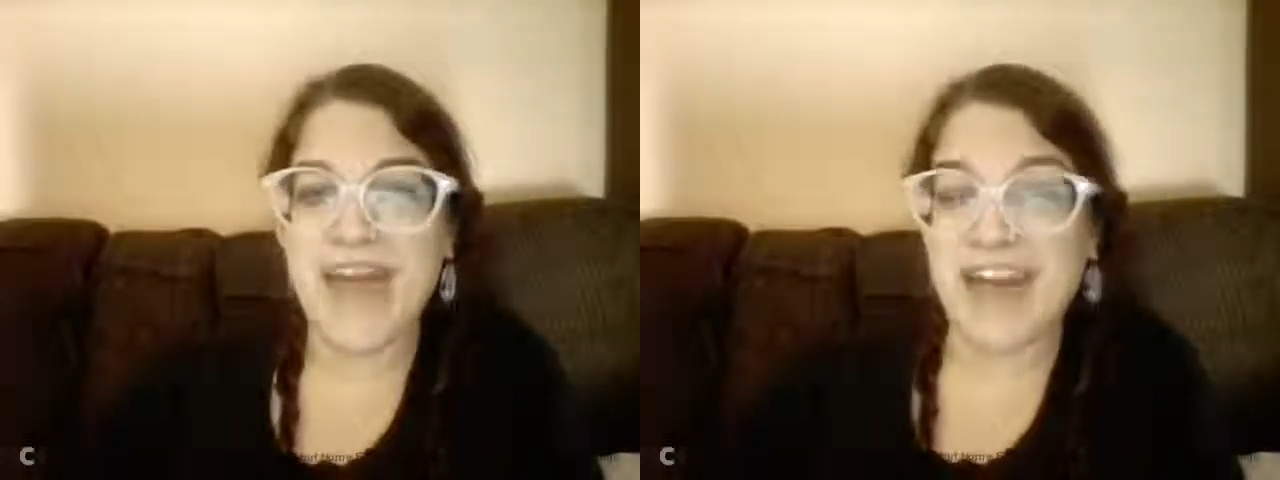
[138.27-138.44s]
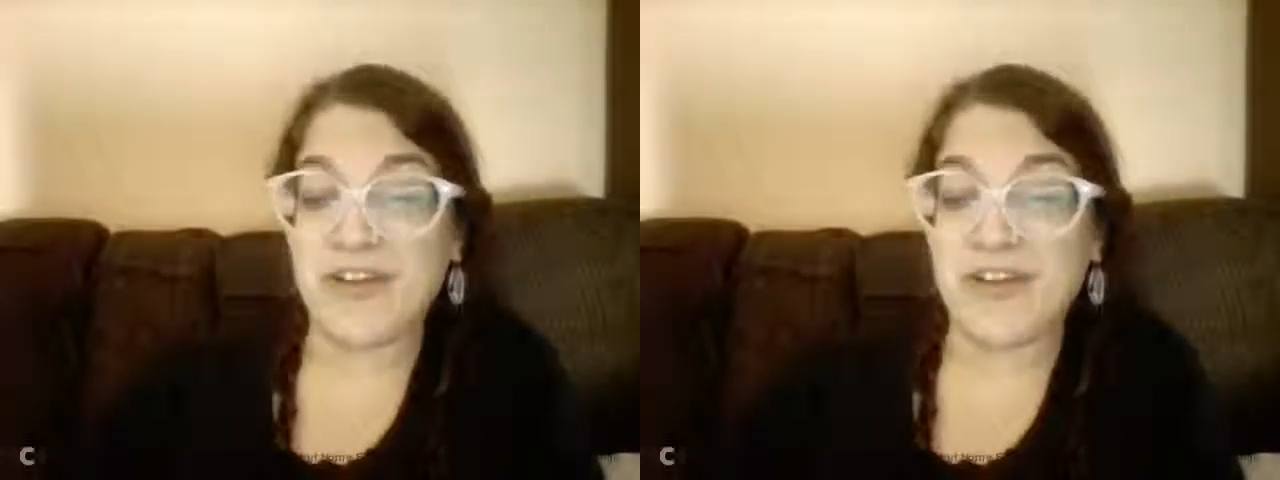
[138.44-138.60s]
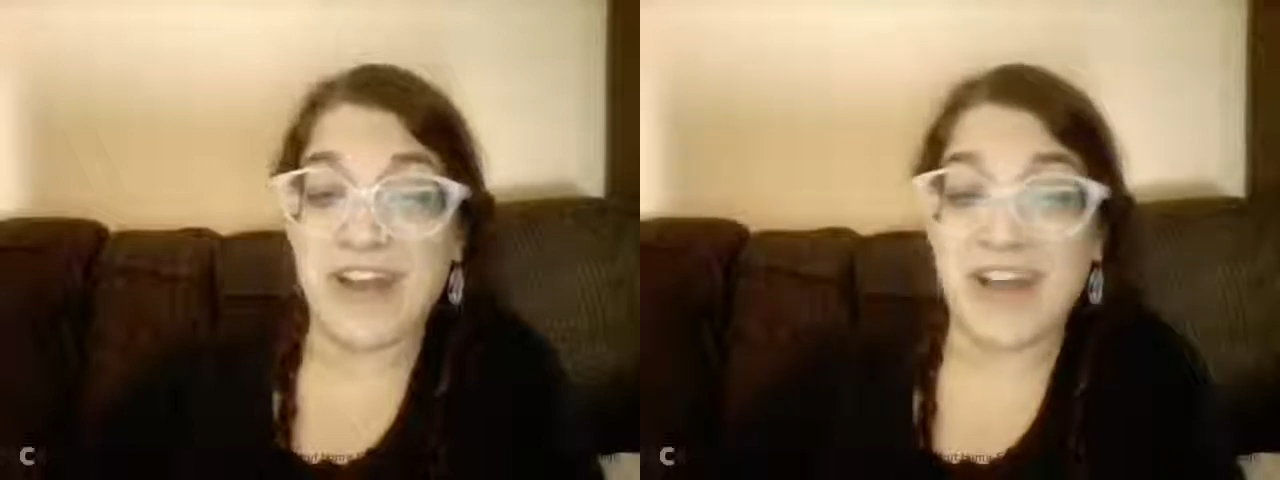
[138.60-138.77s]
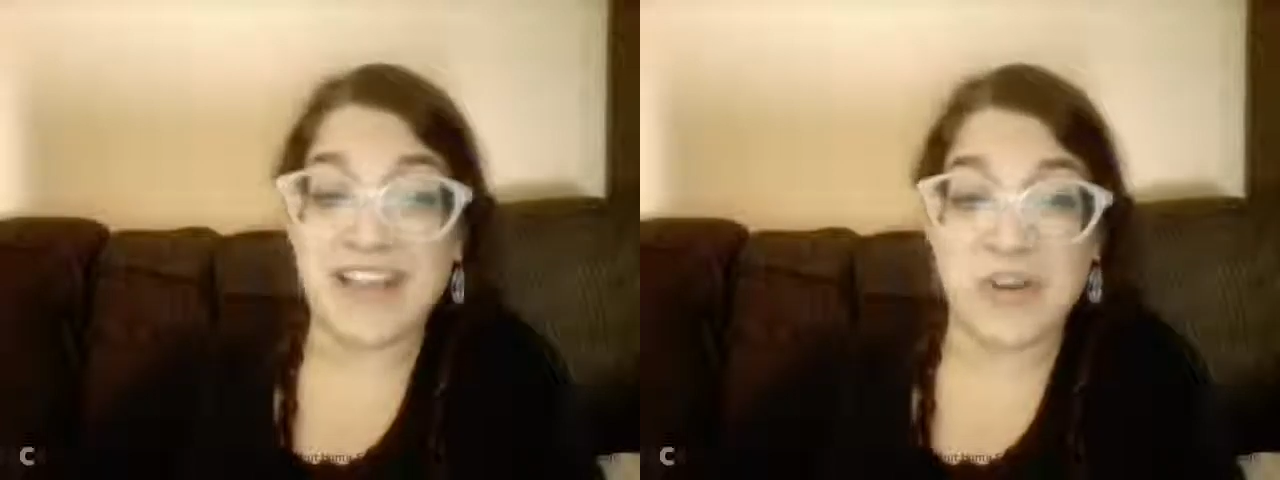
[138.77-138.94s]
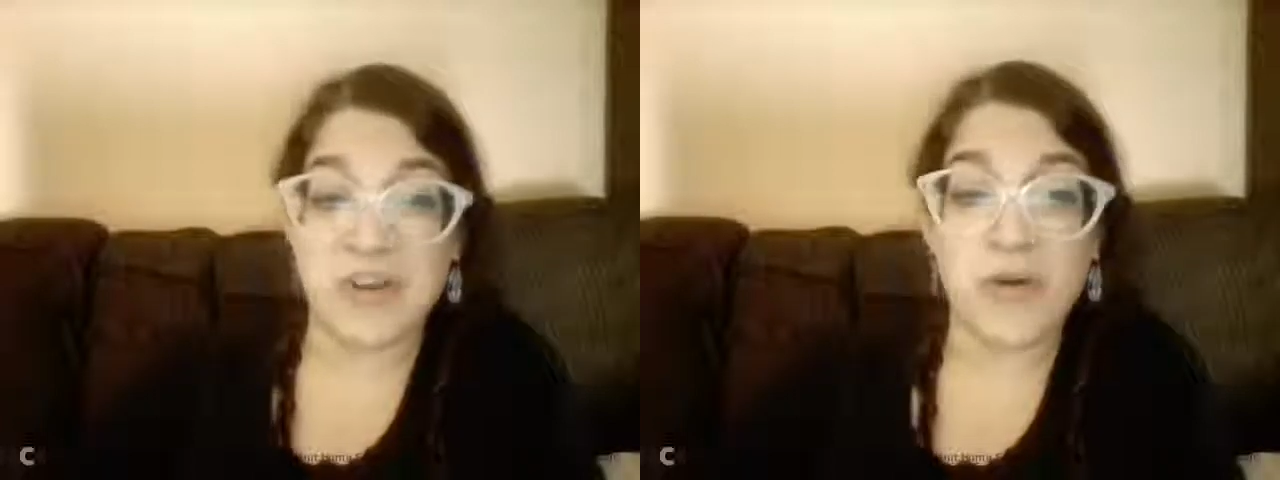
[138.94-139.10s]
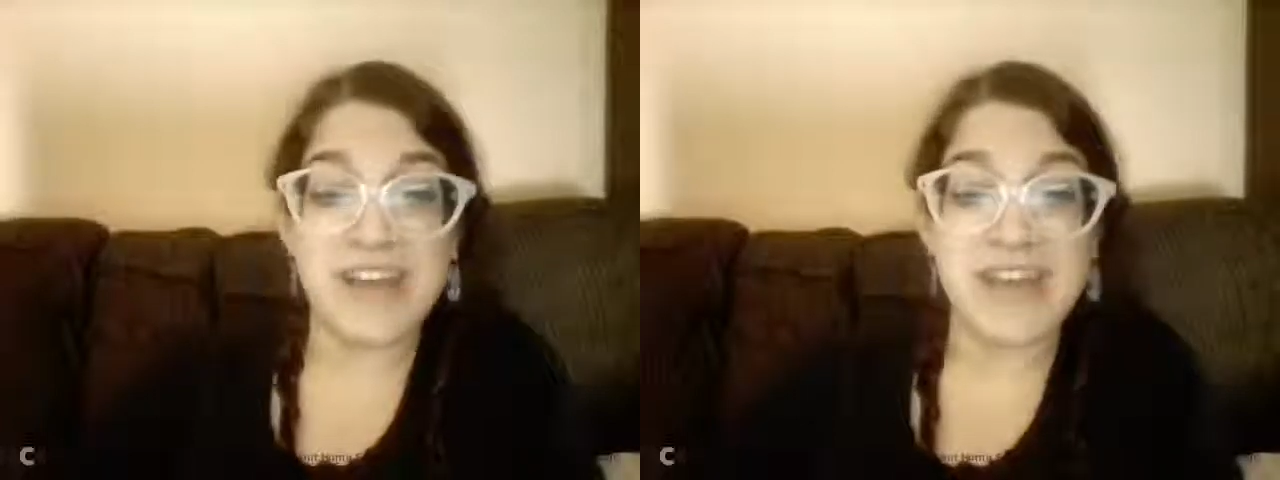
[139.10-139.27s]
and Greg has a
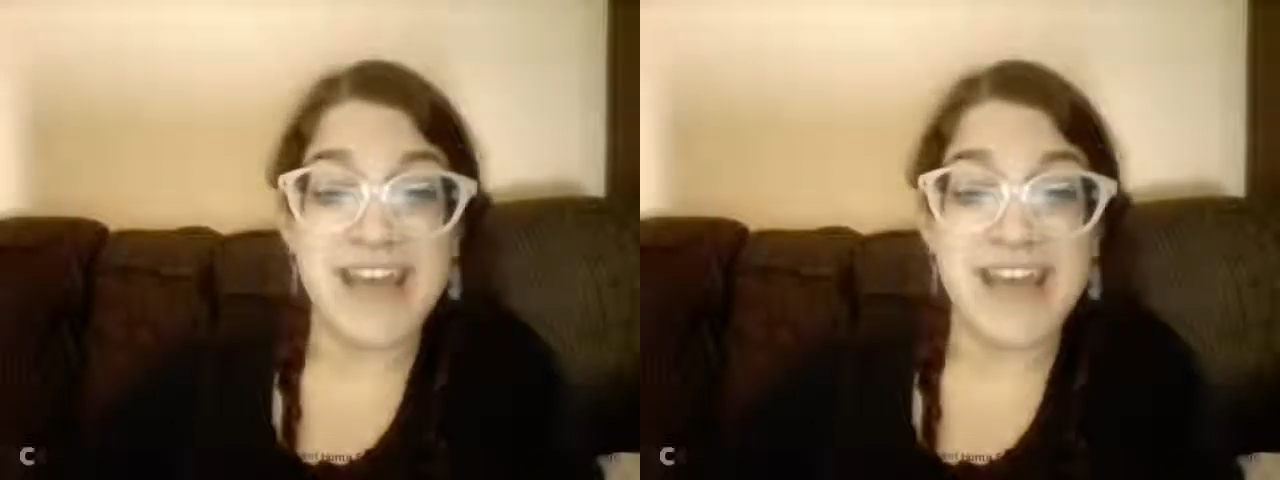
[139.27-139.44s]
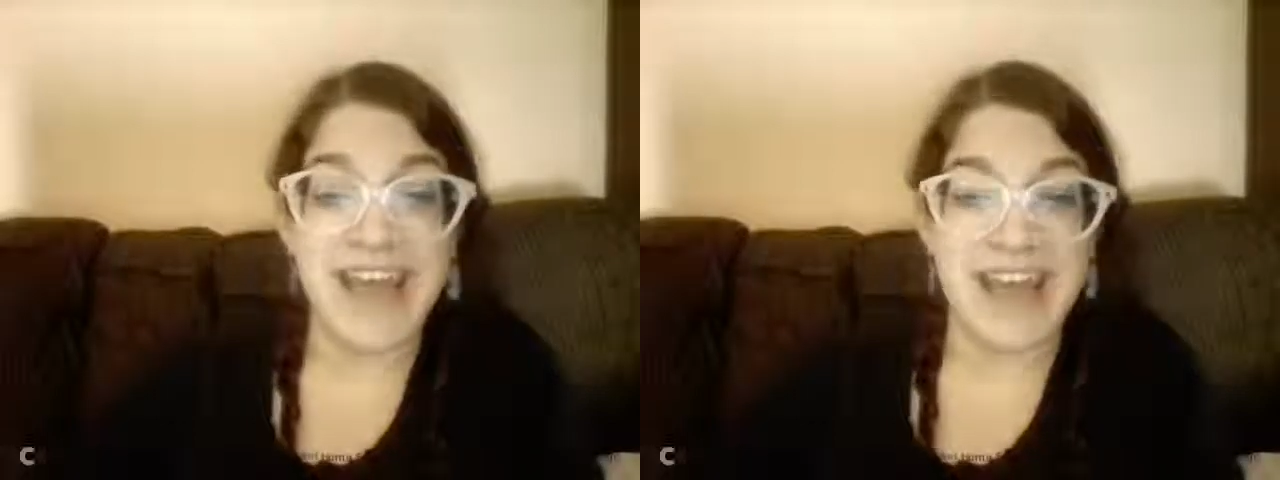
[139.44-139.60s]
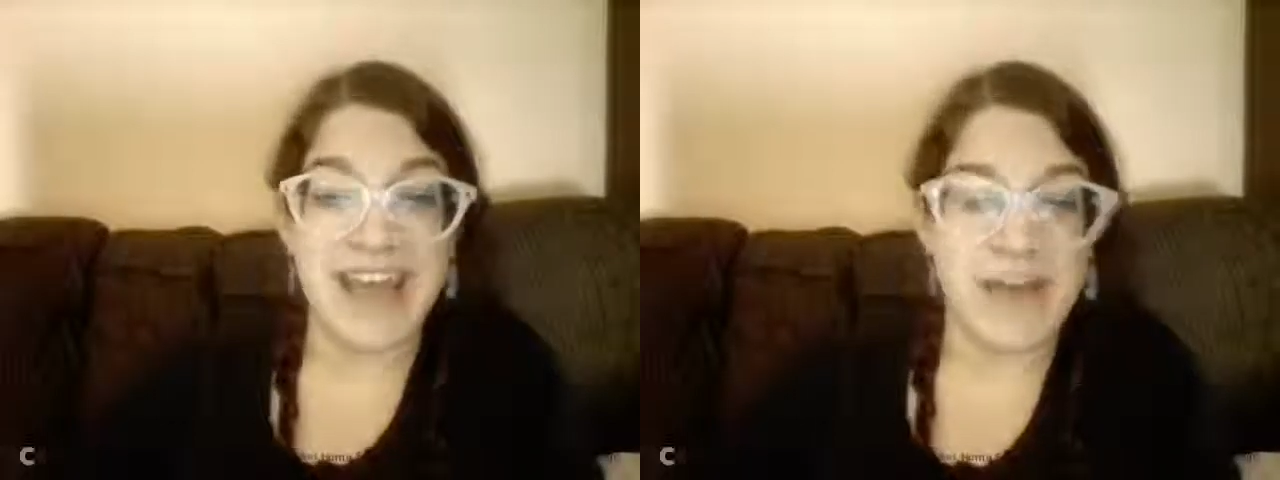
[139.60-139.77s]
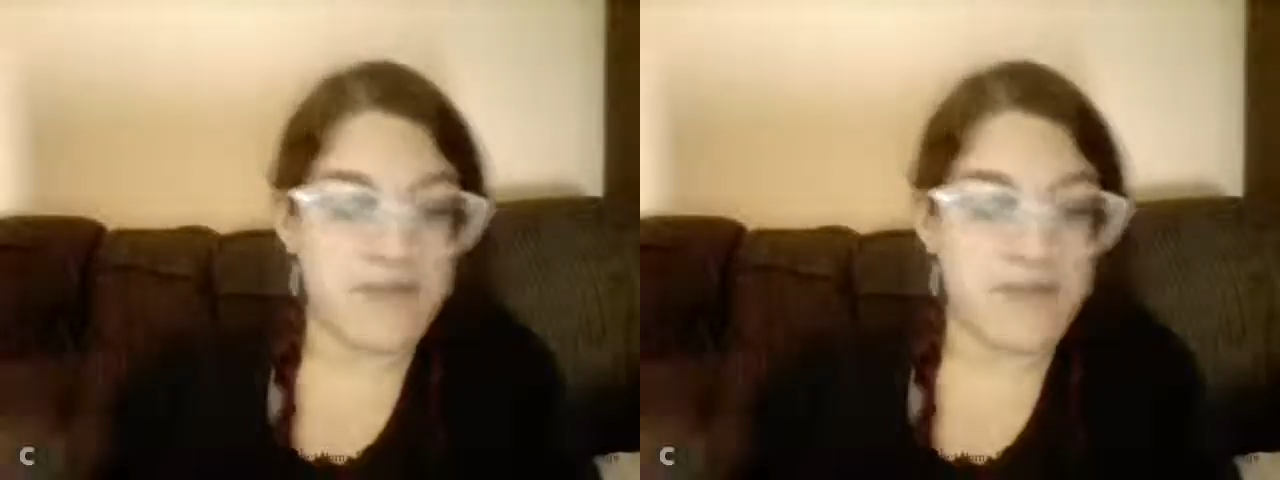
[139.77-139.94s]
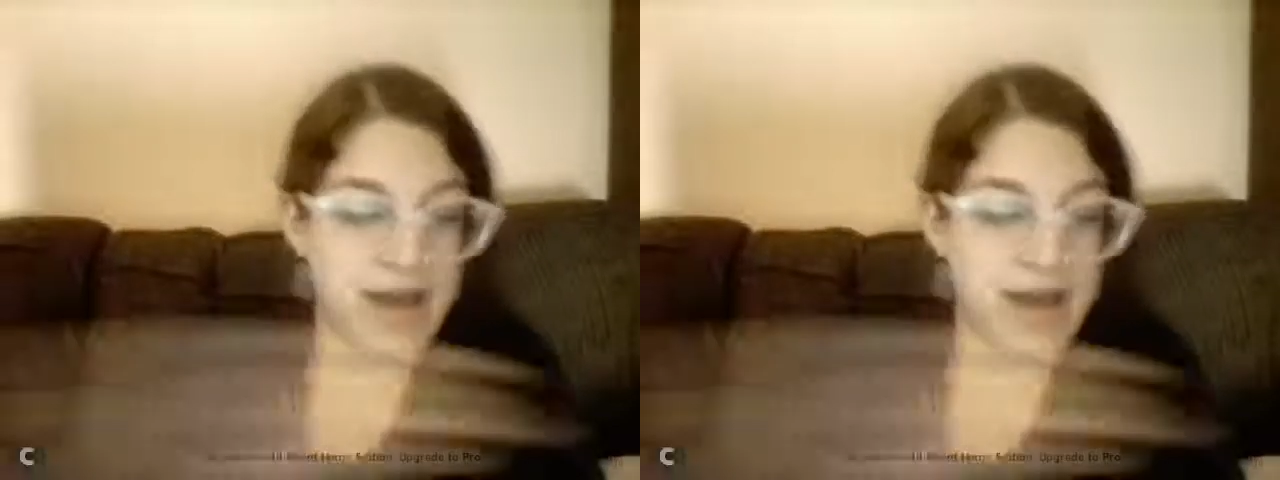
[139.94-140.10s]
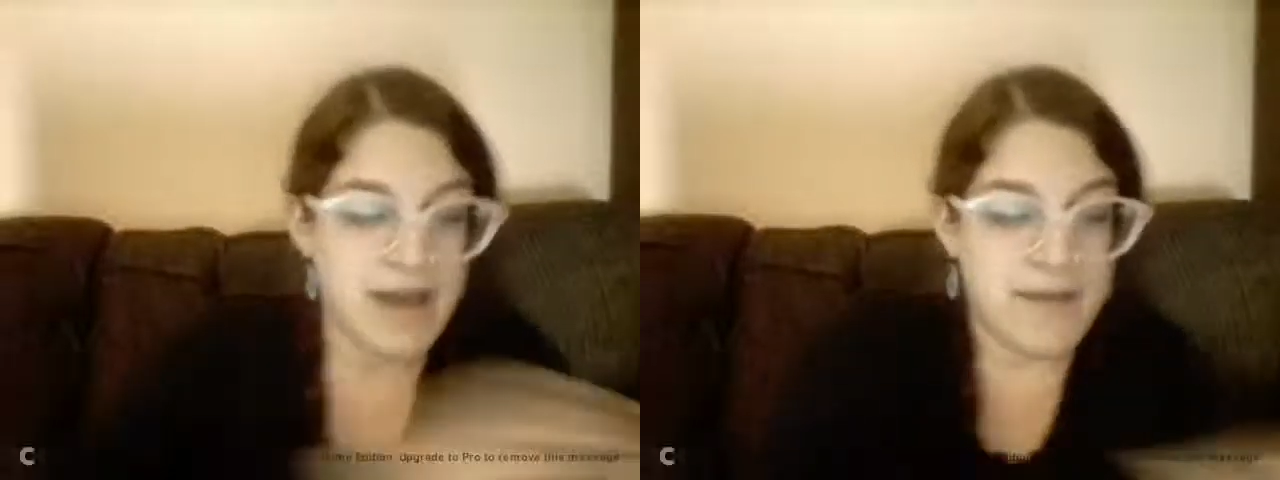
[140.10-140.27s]
corgi, and I have
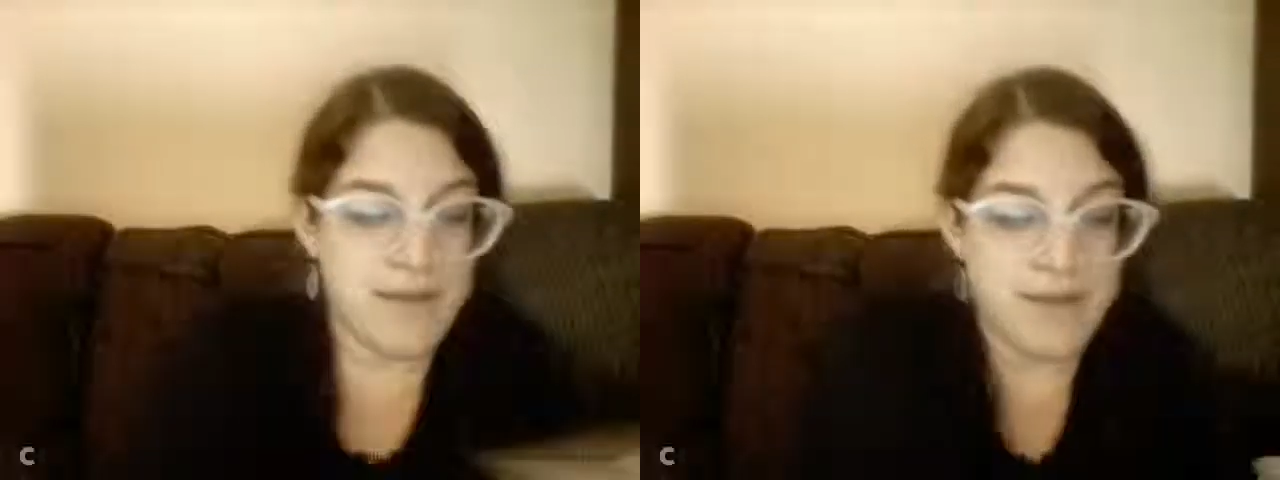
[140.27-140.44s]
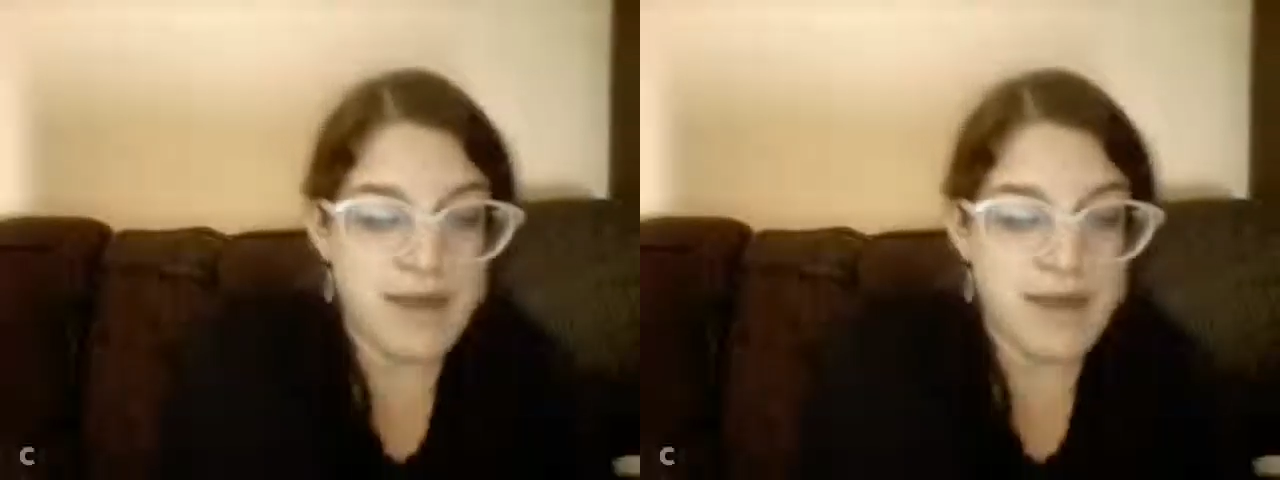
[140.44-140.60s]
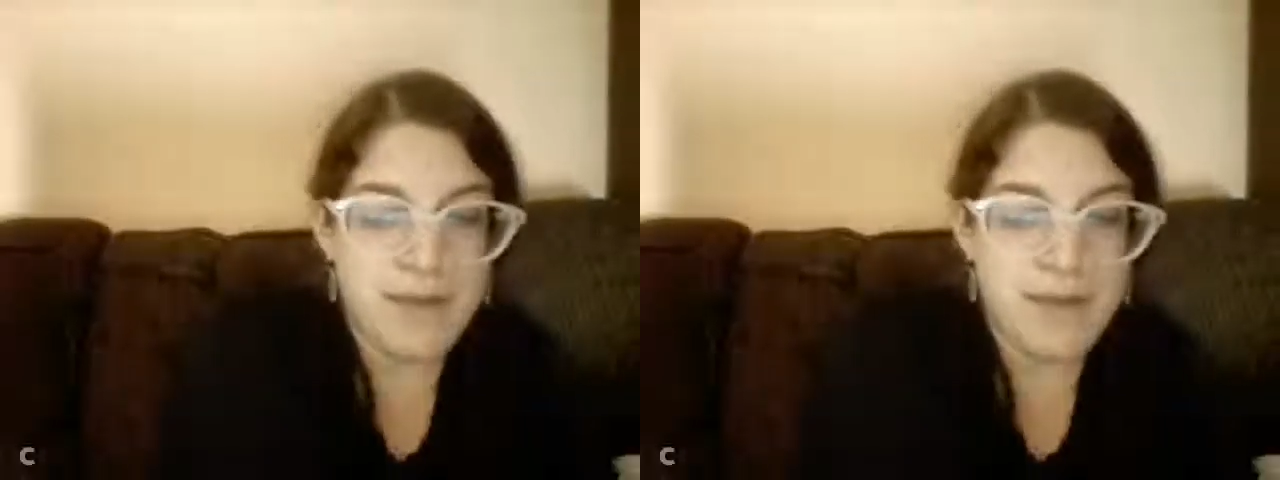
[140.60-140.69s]
um